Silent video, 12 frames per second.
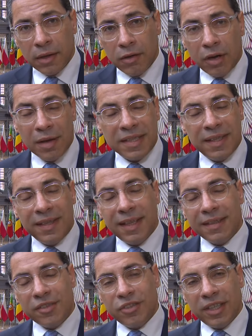I've said
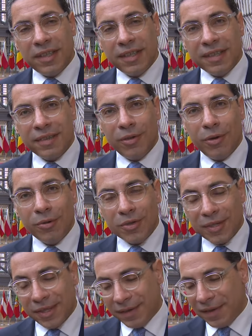that the jetty is closer,